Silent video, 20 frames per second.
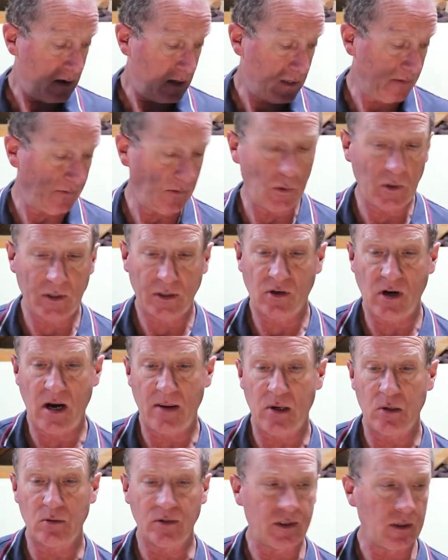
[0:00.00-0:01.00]
And if you want to
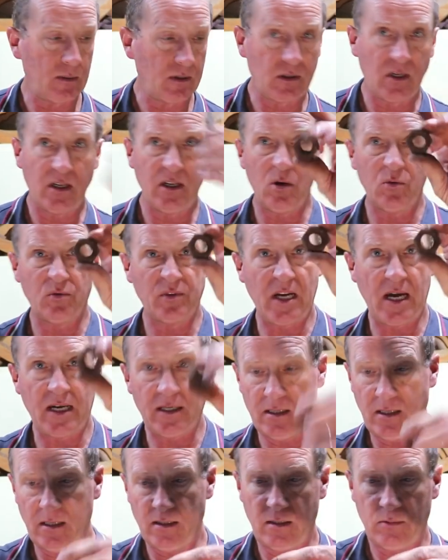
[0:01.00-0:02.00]
grab hold of something, I've got an old
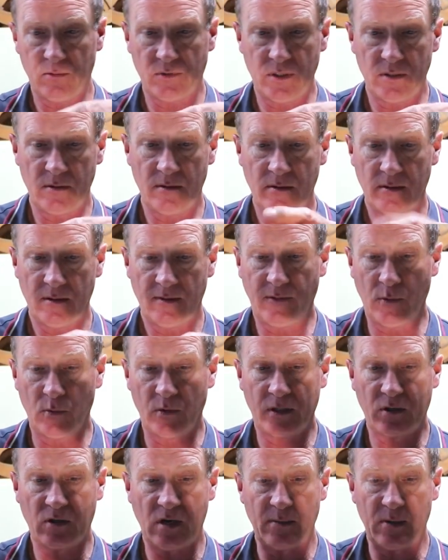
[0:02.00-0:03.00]
nut here, that will do. If you
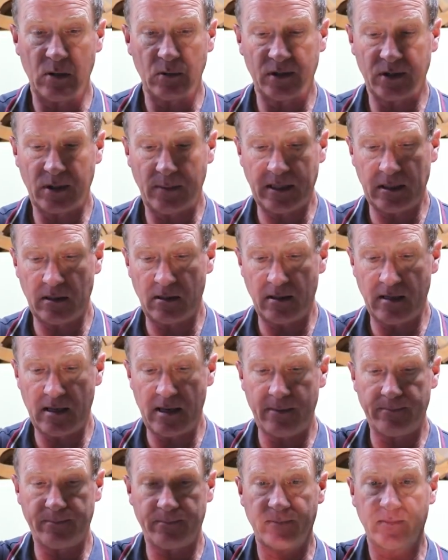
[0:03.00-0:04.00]
want to grab hold of something like
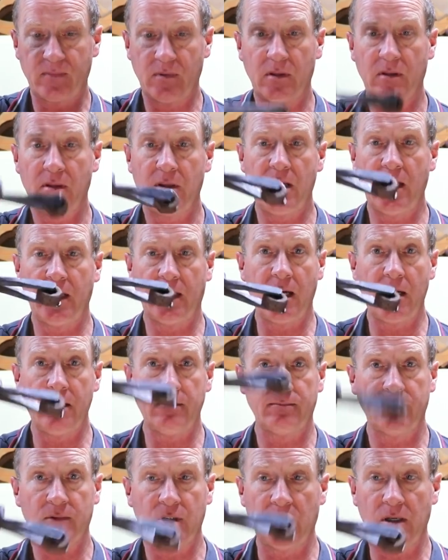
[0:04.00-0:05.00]
that, there you
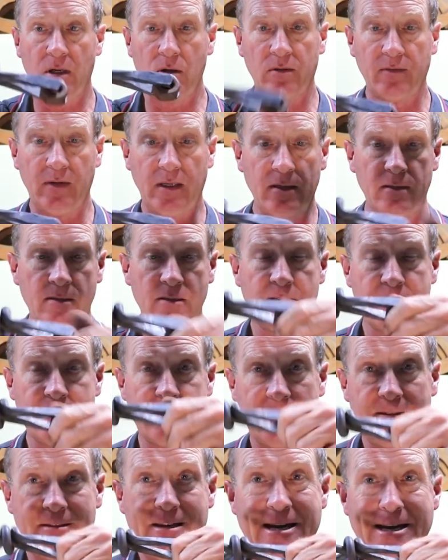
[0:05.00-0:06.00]
go, got hold of it.
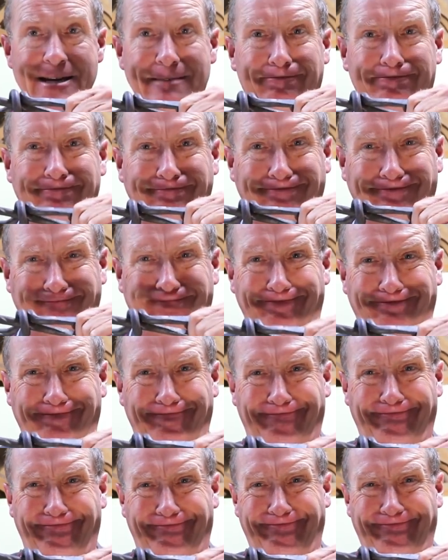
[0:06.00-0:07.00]
That
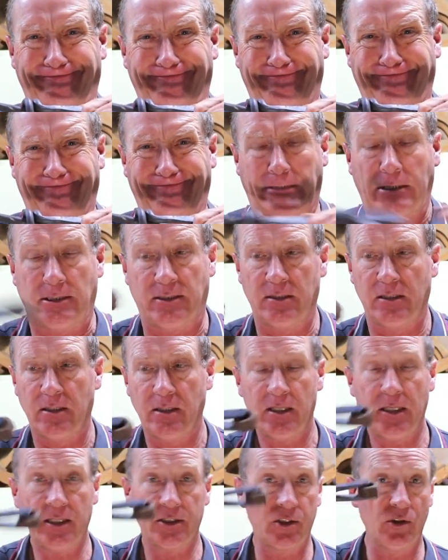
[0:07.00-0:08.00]

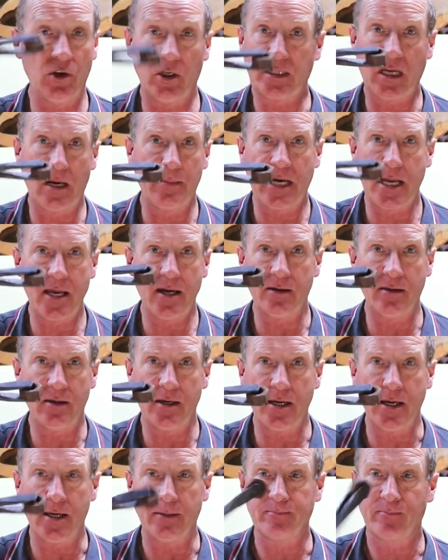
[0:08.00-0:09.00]
is not coming out of
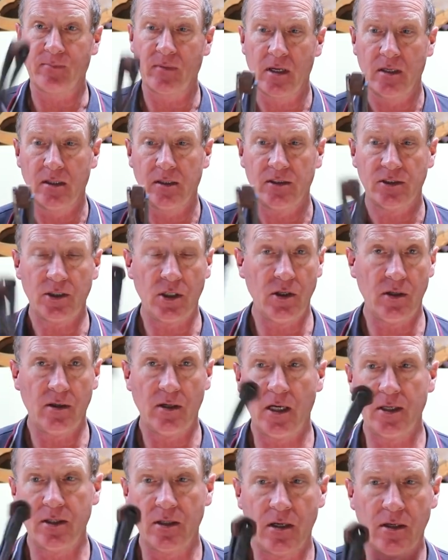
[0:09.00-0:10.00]
there. So,
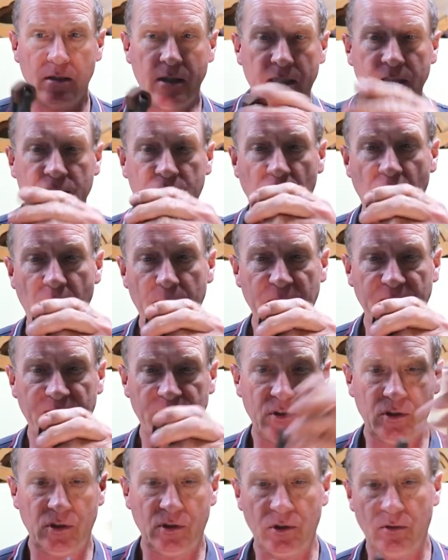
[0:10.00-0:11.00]
and this type
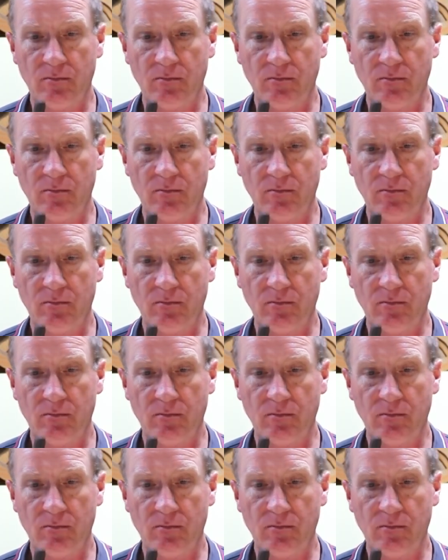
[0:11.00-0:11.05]
of